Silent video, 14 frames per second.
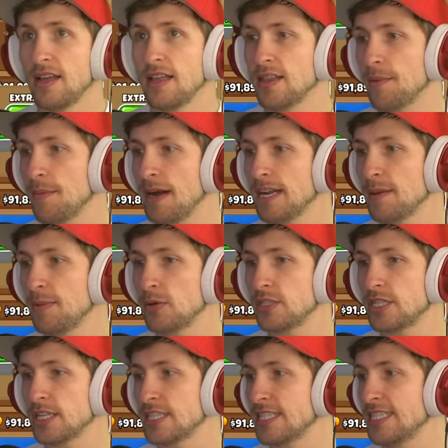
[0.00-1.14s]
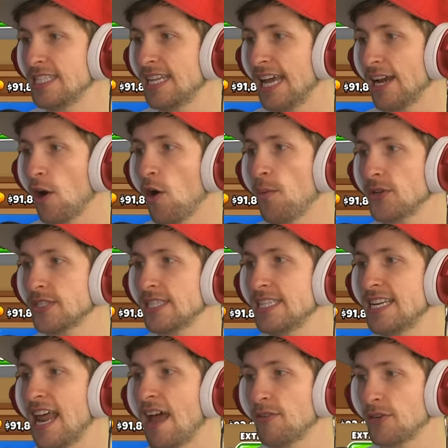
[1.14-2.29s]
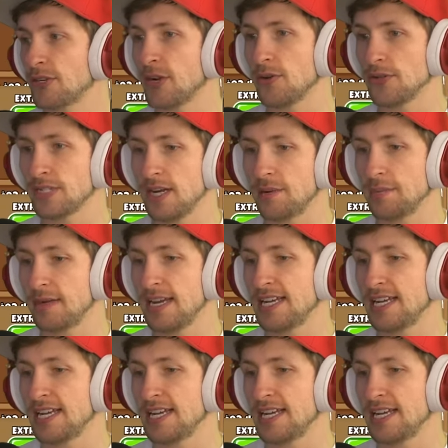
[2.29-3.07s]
the money boost does like almost never goes up.